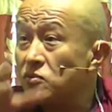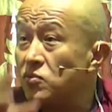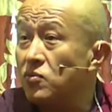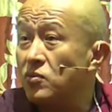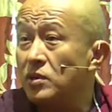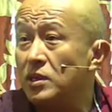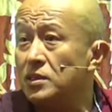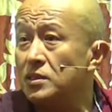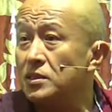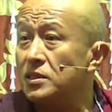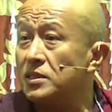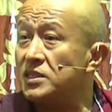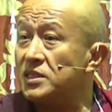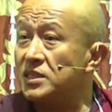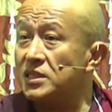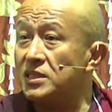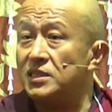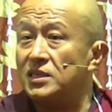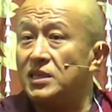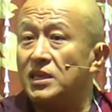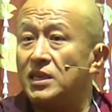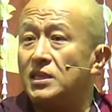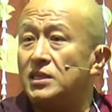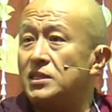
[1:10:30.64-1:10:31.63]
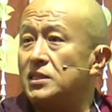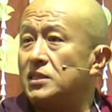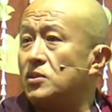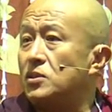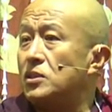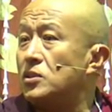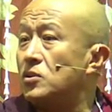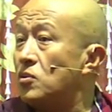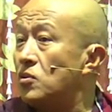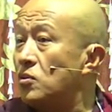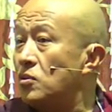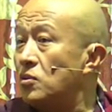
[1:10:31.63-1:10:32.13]
Do whatever you want,
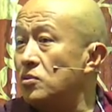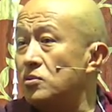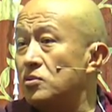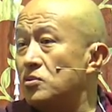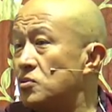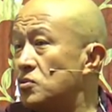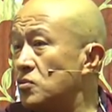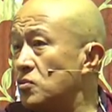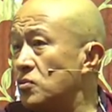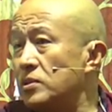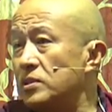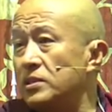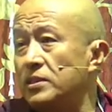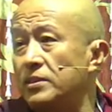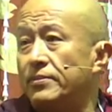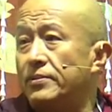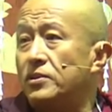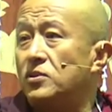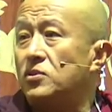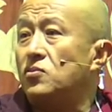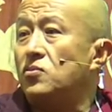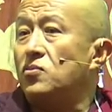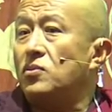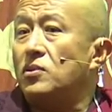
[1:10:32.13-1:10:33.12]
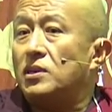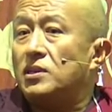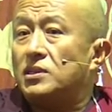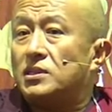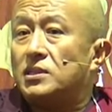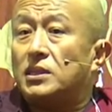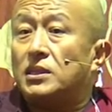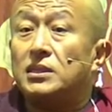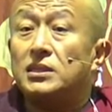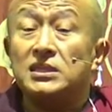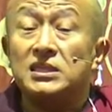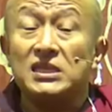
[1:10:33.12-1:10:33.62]
scratch, yawn, do
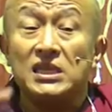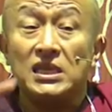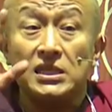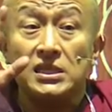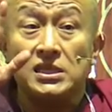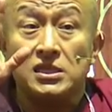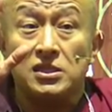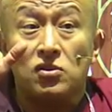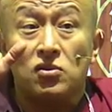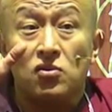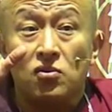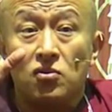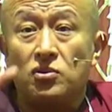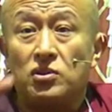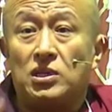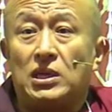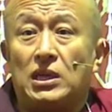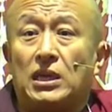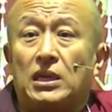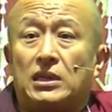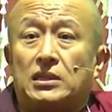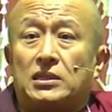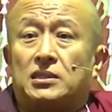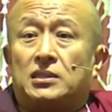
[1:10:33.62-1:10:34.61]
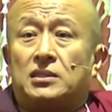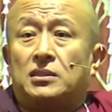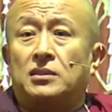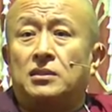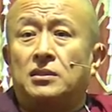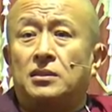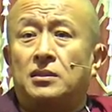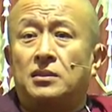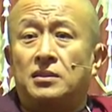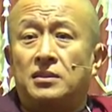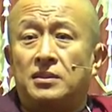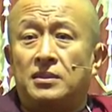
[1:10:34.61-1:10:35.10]
whatever you want, and just
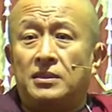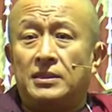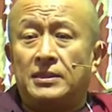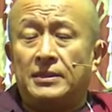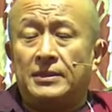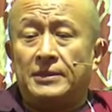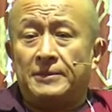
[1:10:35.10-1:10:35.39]
know that.